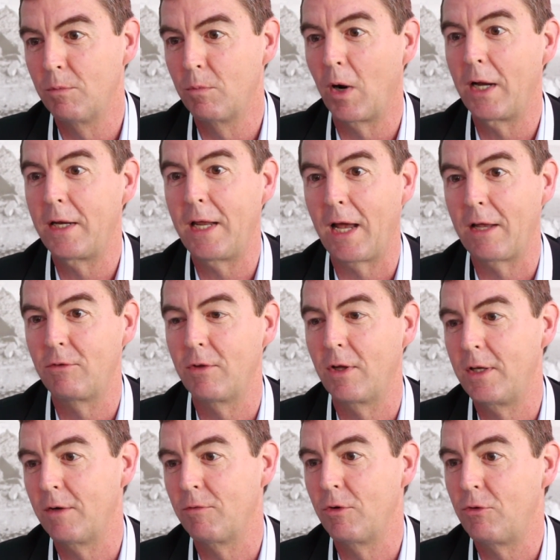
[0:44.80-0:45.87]
broadcasts
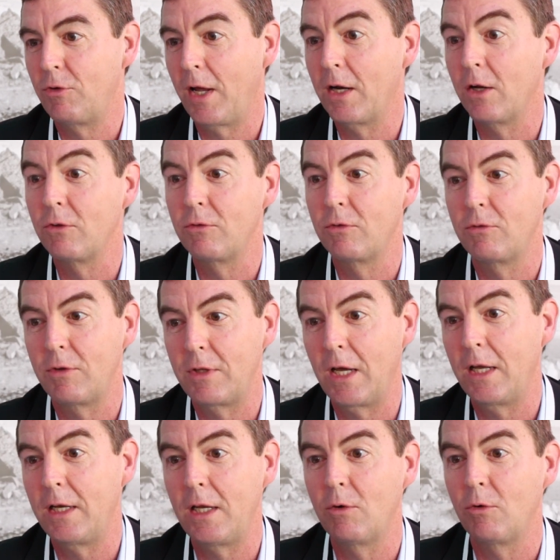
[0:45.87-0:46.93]
on different channels. So the
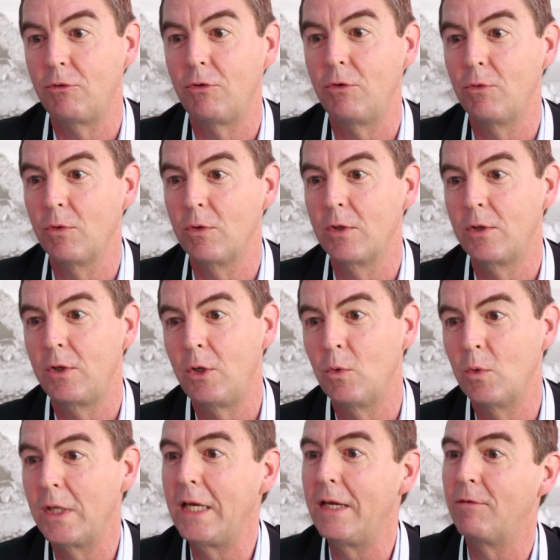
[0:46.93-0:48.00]
idea was you
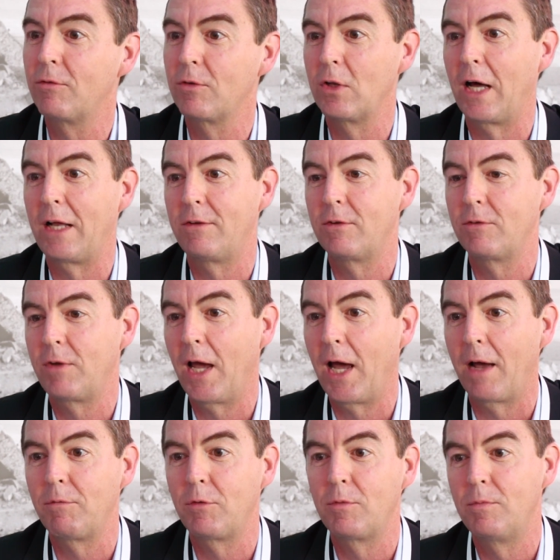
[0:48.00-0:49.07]
leave lots of
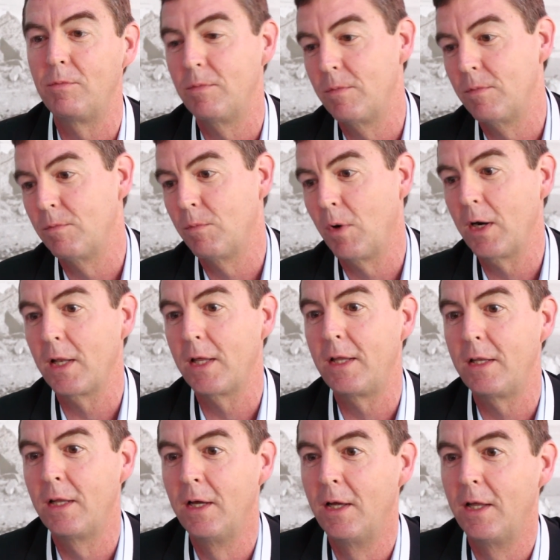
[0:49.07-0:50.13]
gaps.
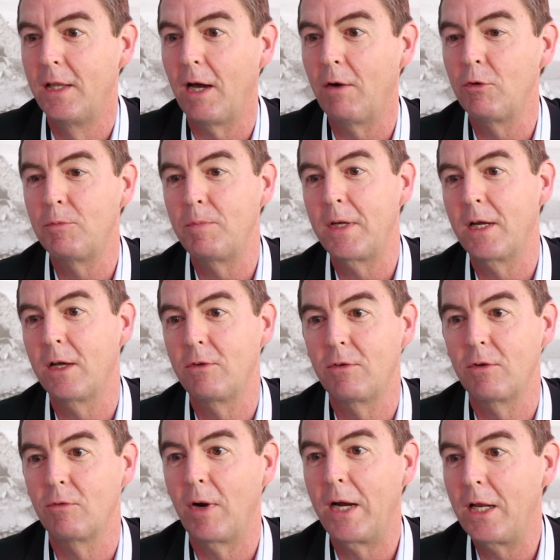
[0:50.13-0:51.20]
Partly, that was
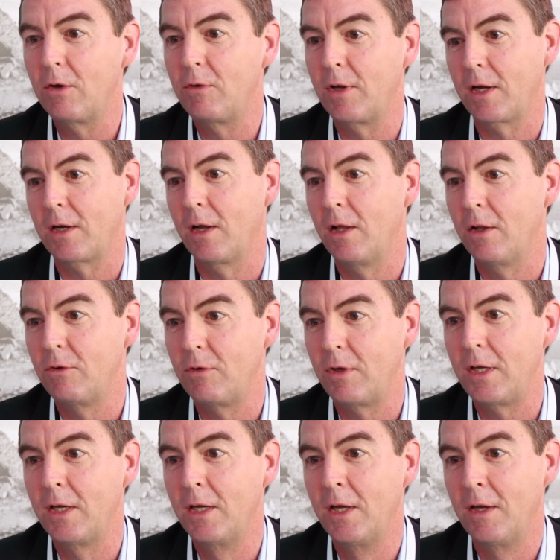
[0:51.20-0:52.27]
because the radio
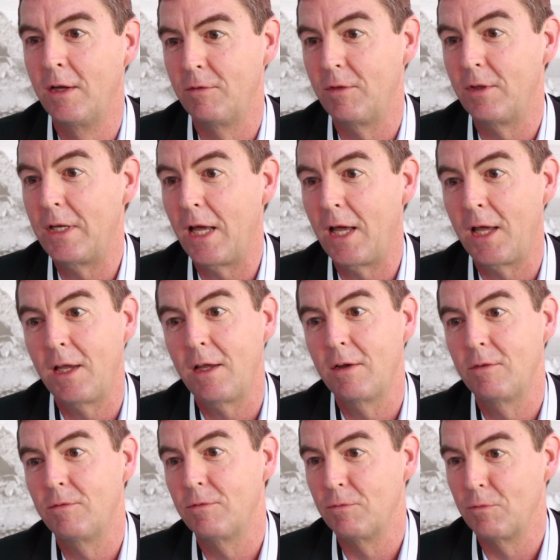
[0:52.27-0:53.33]
technology the day
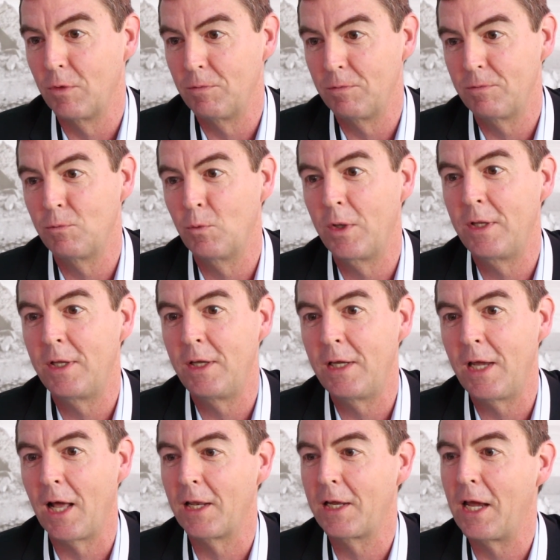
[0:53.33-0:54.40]
when
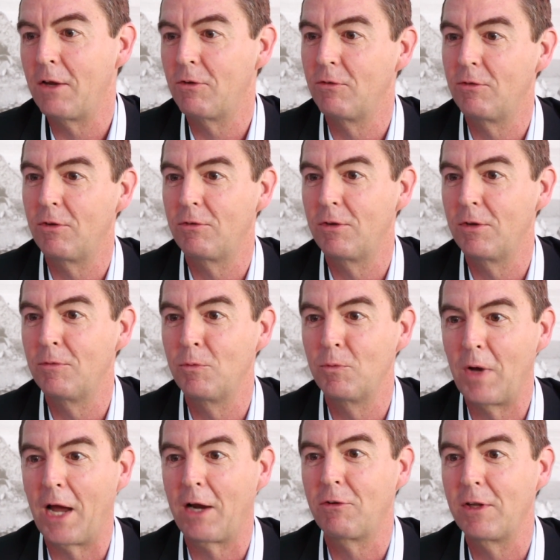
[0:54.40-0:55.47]
the allocation system
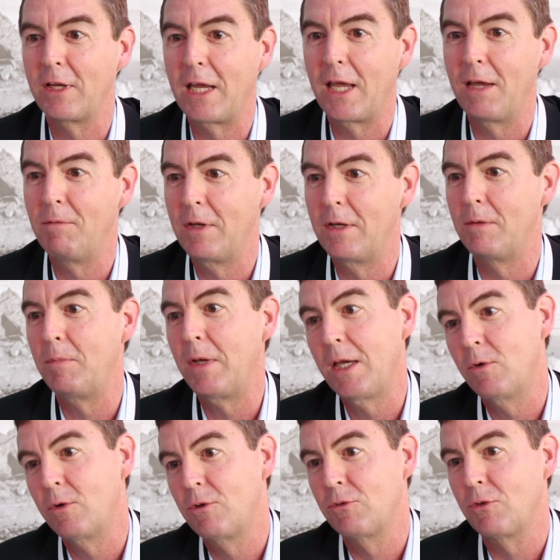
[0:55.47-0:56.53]
actually came into
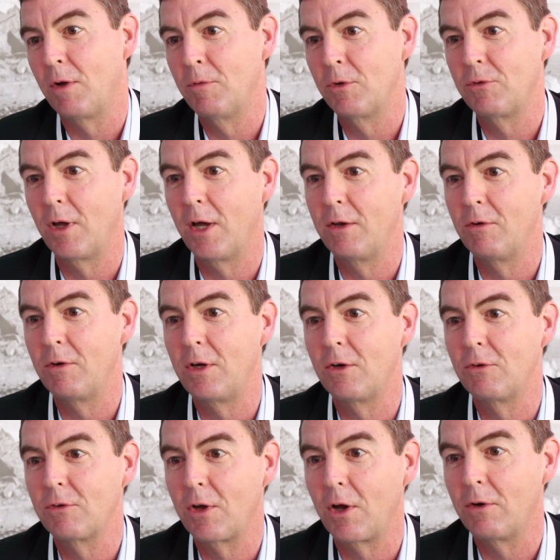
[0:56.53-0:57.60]
being, which is almost 100
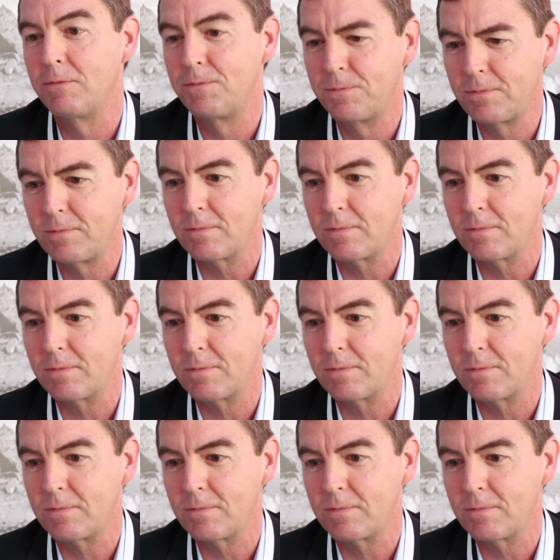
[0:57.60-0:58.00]
years ago,